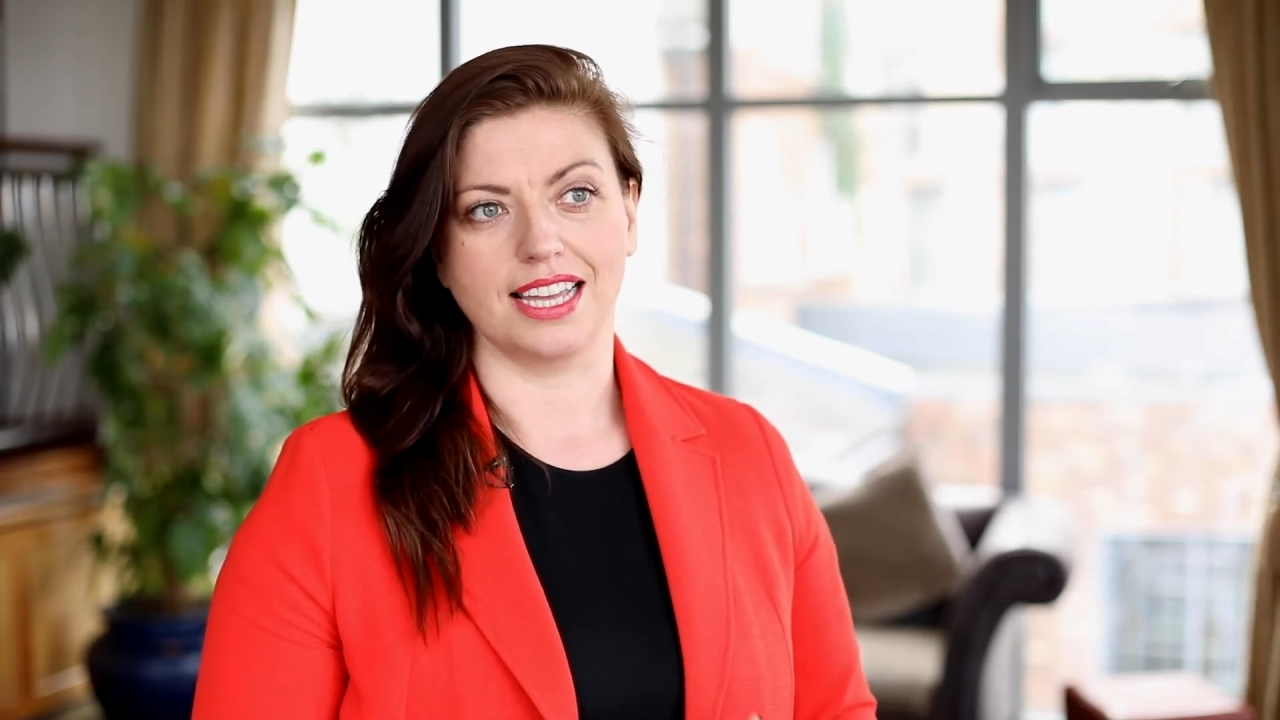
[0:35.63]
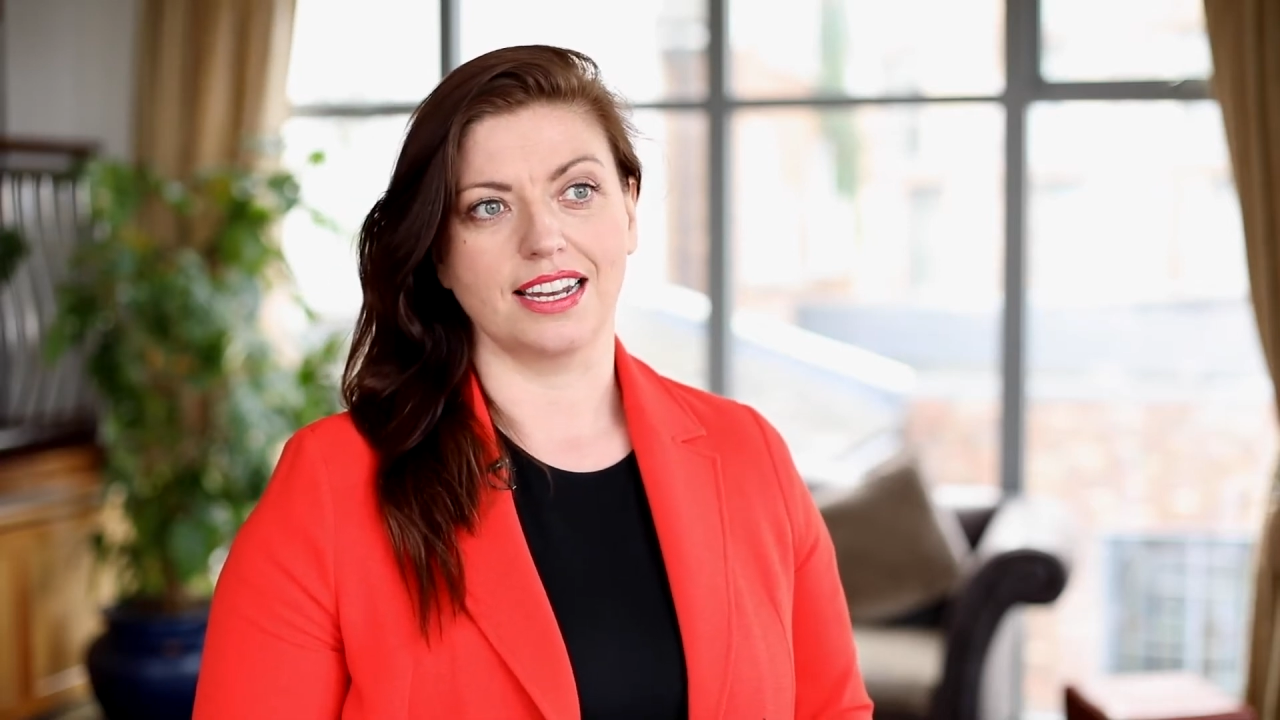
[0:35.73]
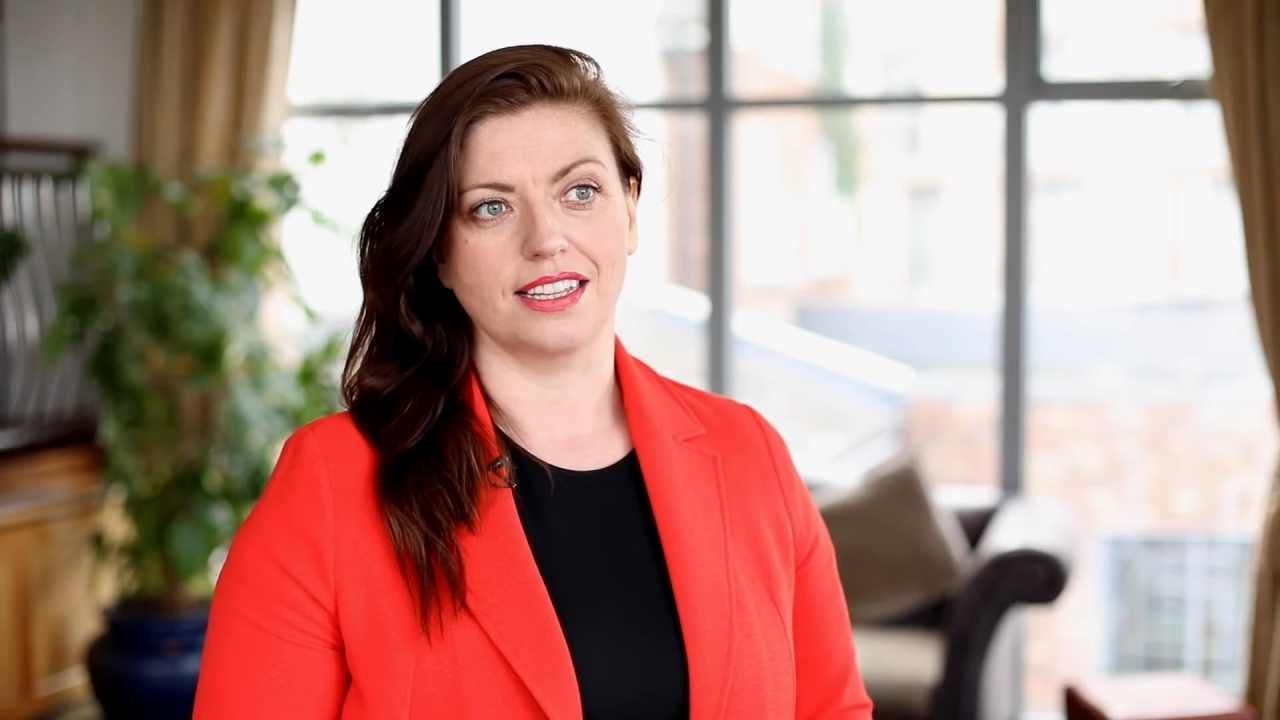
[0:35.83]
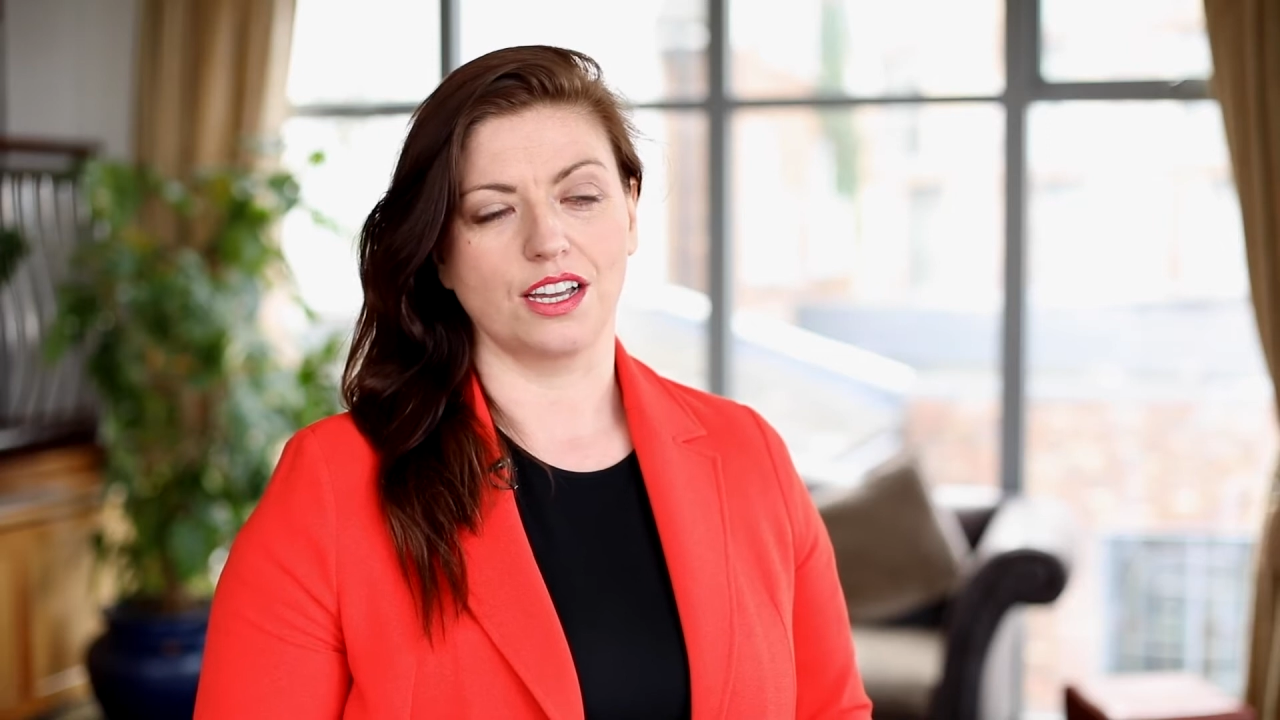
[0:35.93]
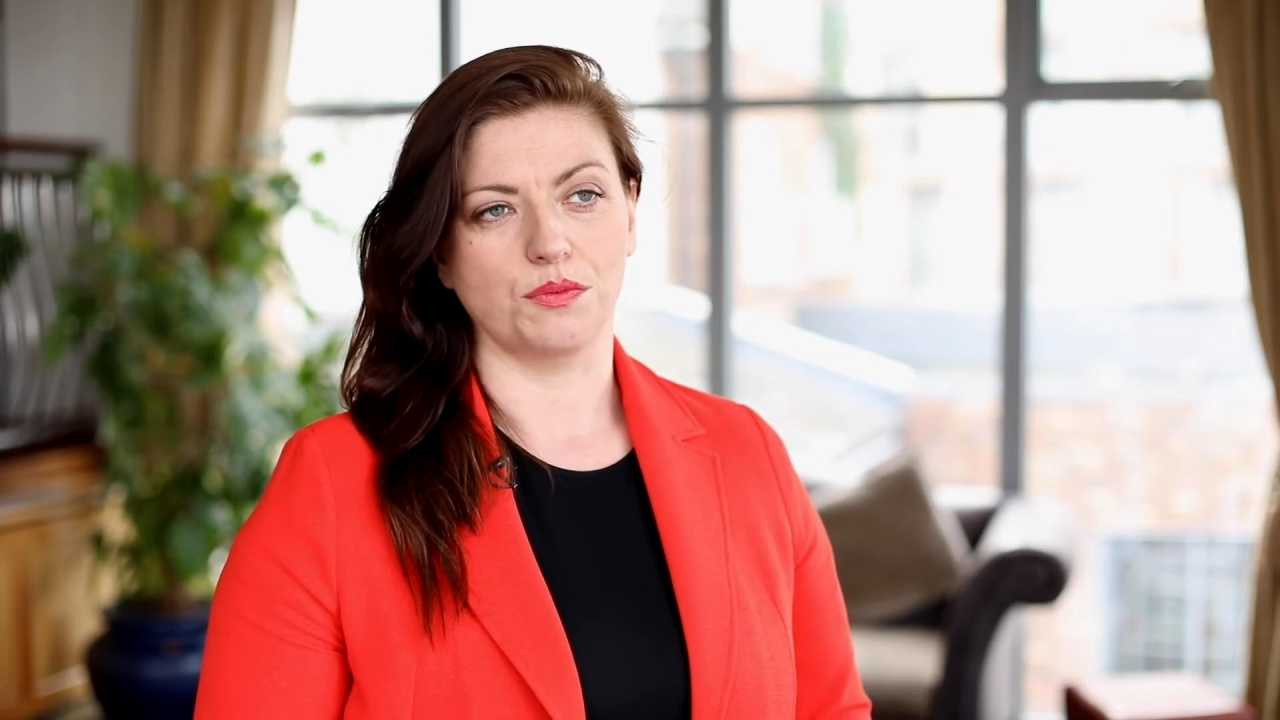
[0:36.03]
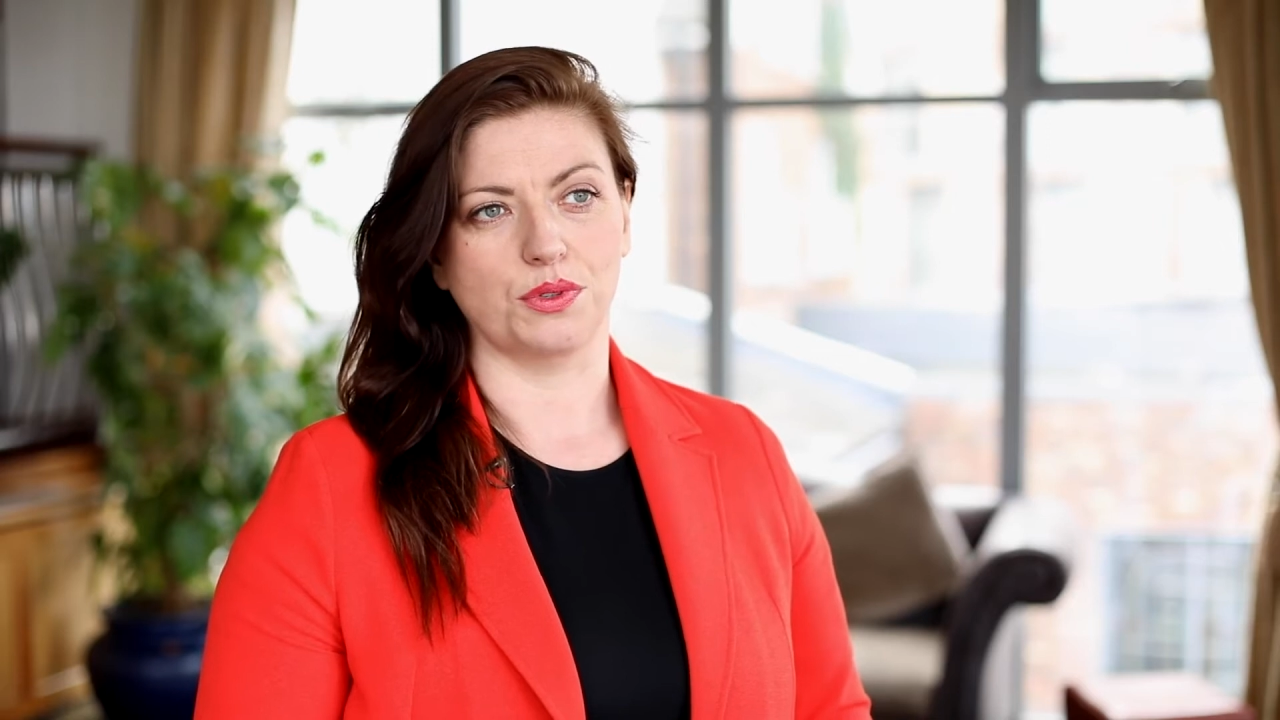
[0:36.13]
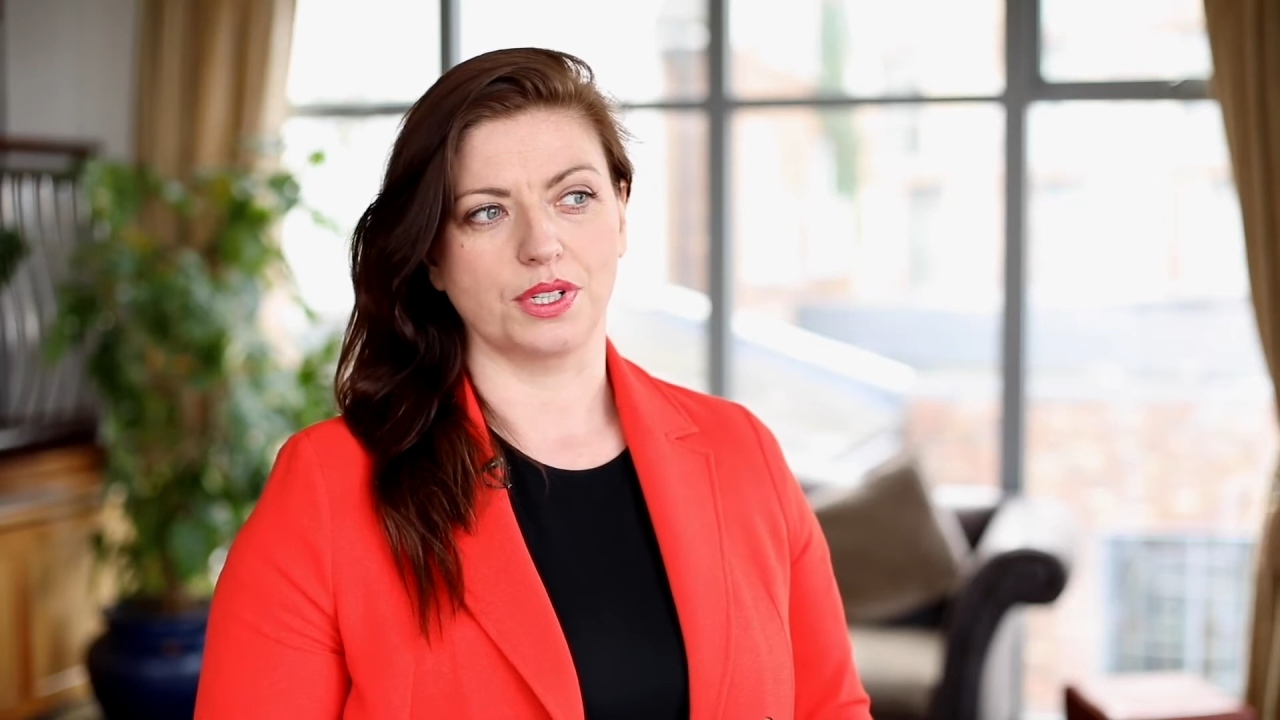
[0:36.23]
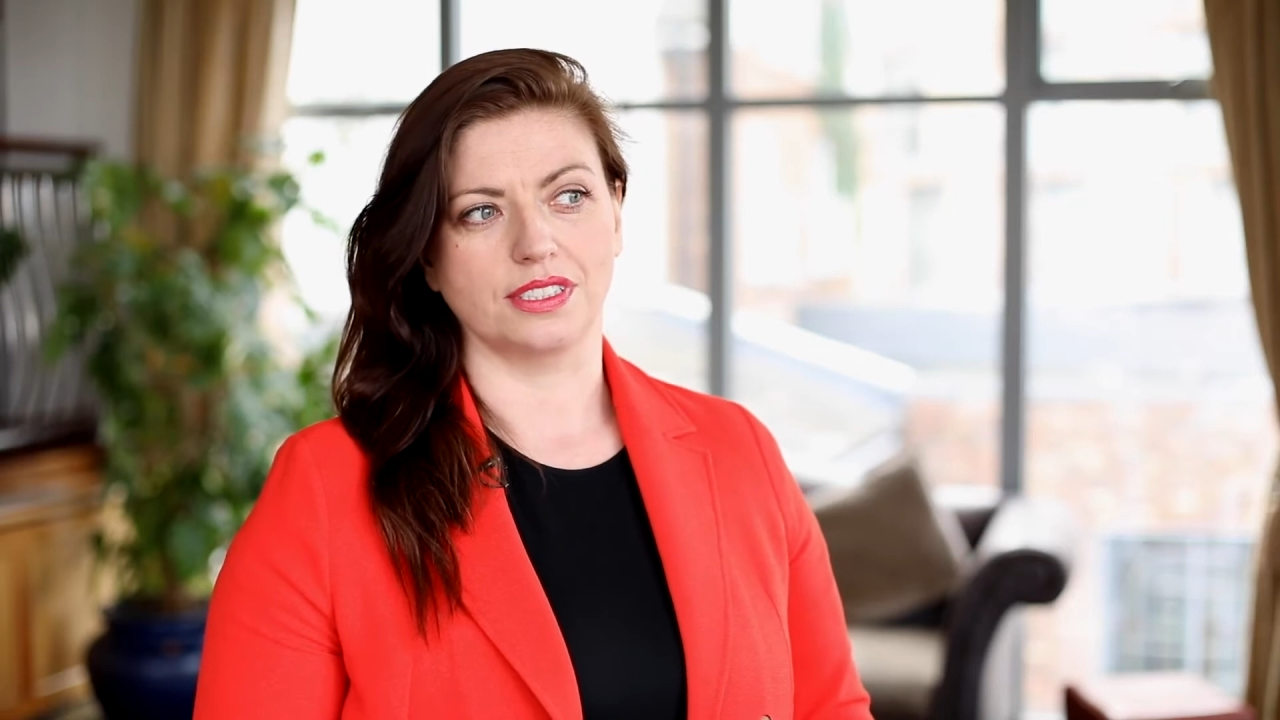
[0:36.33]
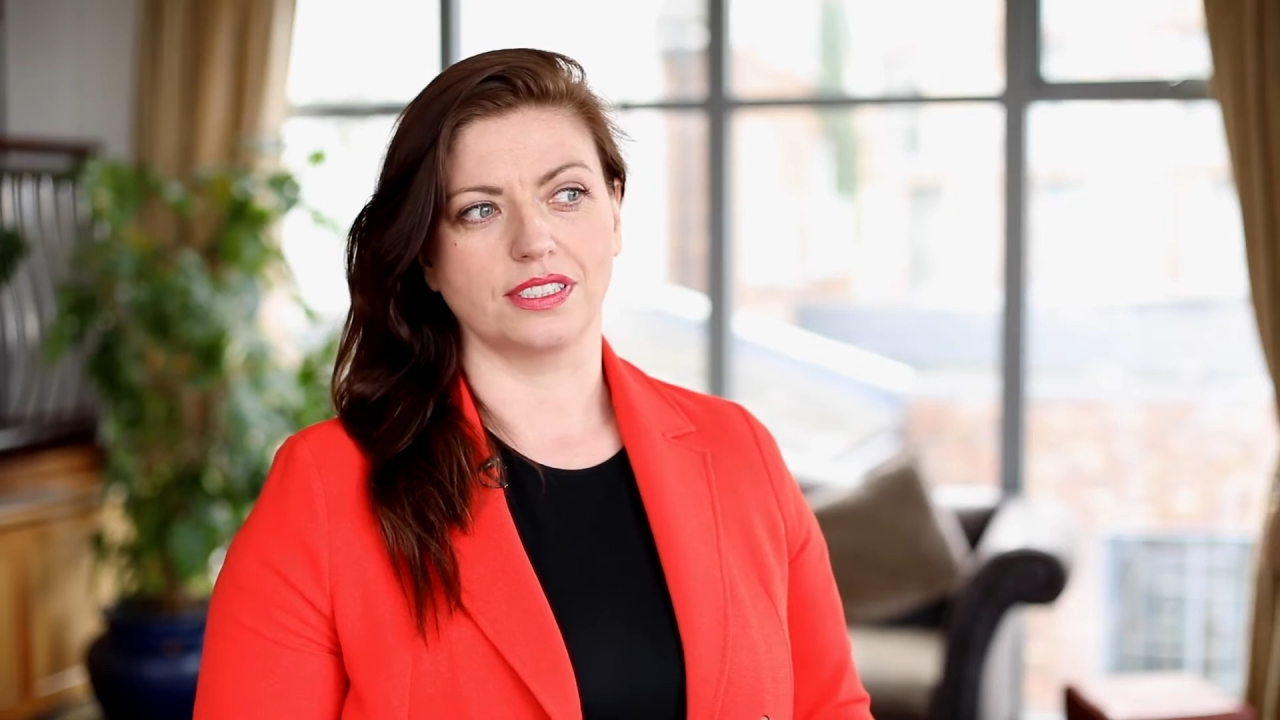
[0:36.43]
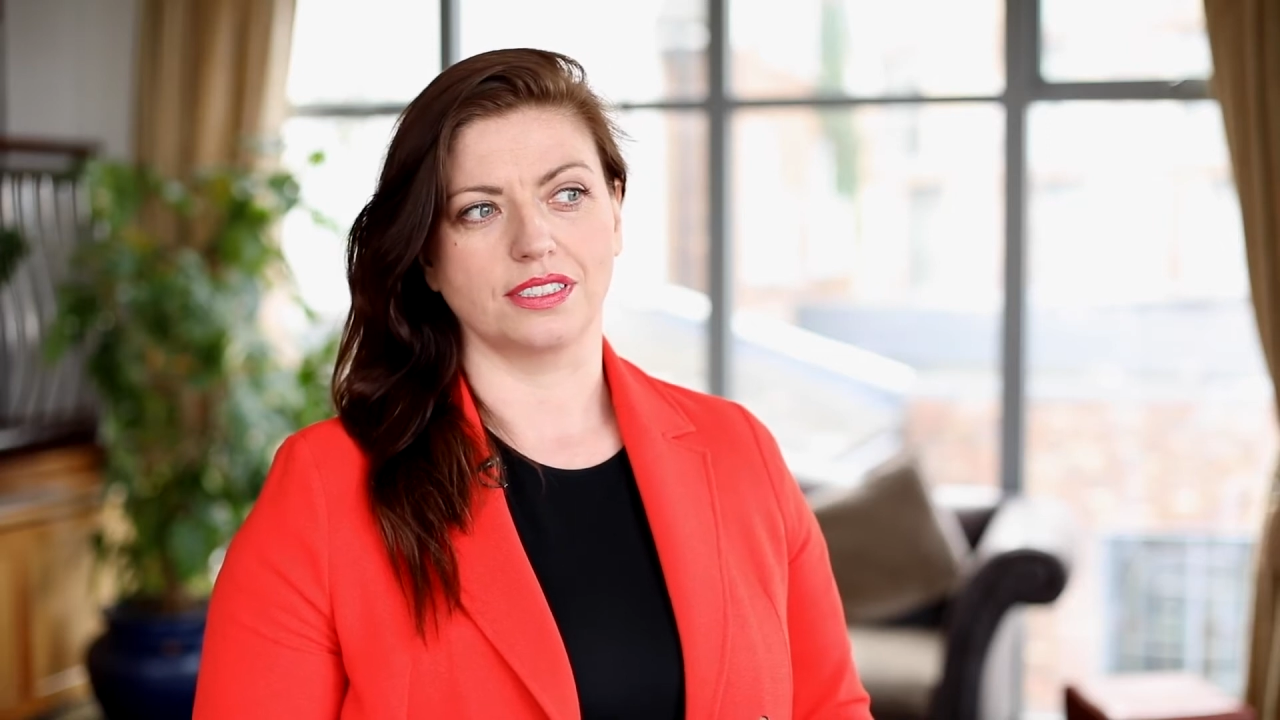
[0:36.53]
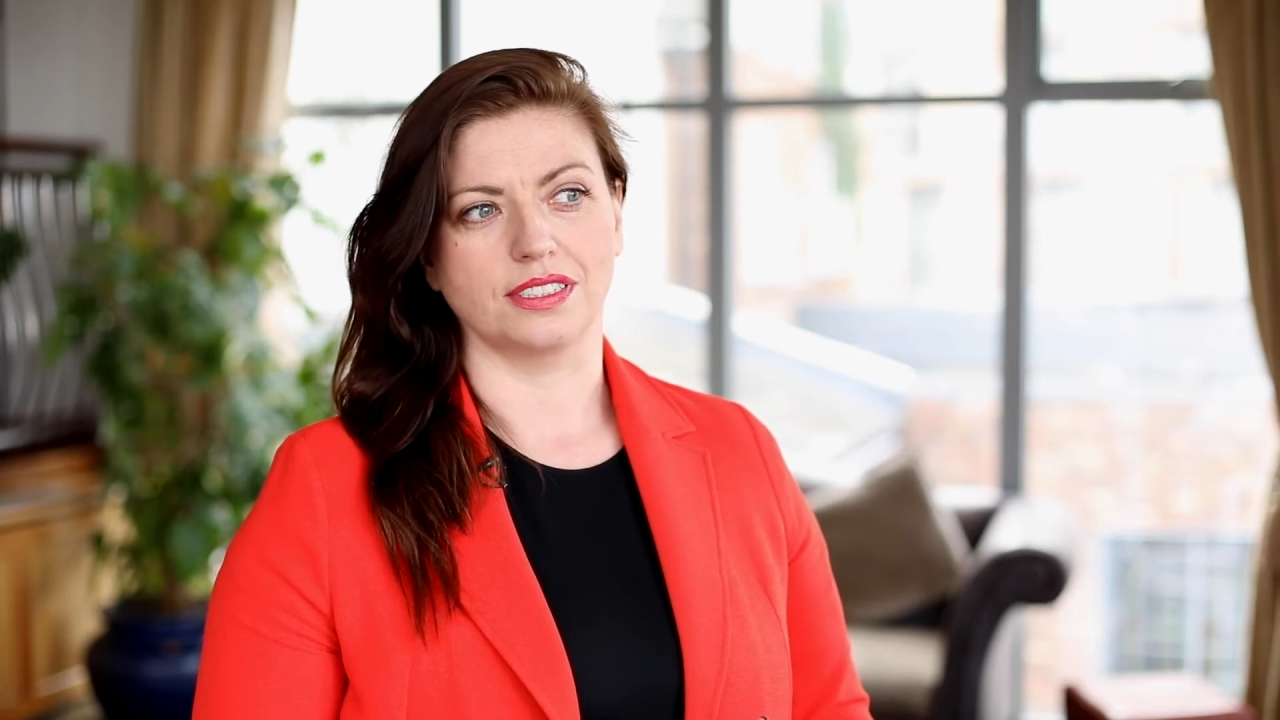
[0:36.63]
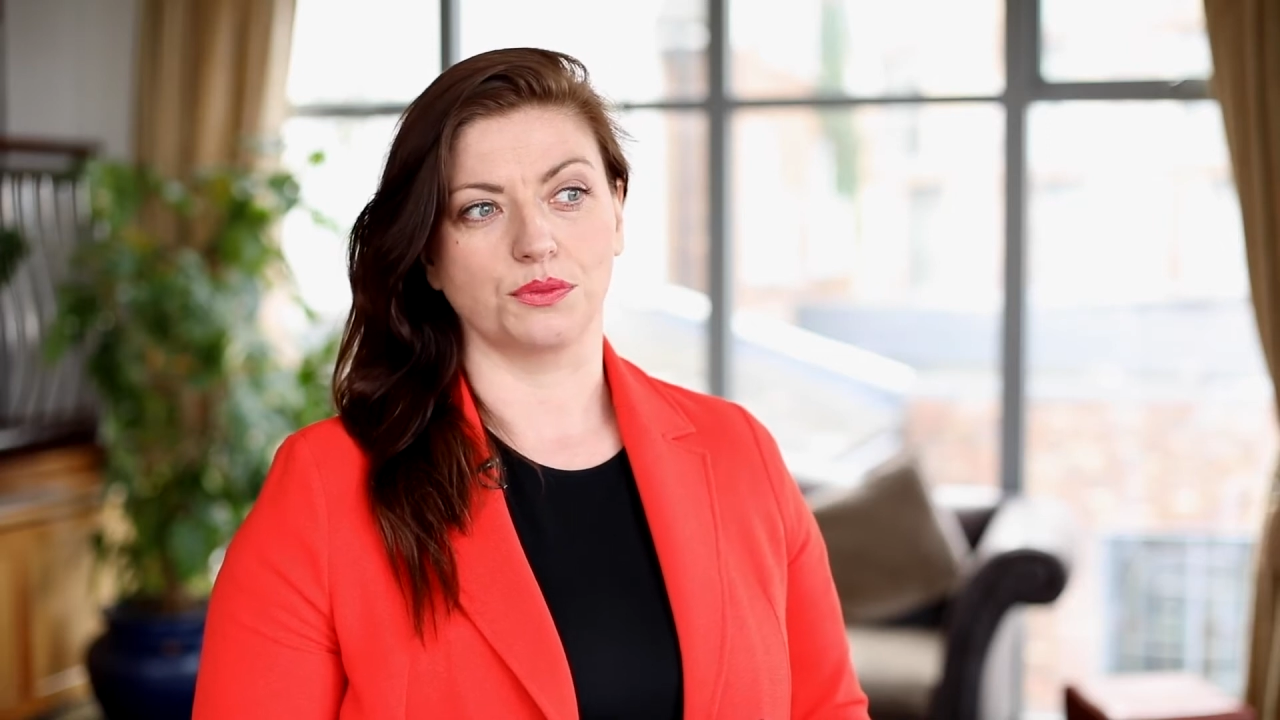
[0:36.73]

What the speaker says: then at that point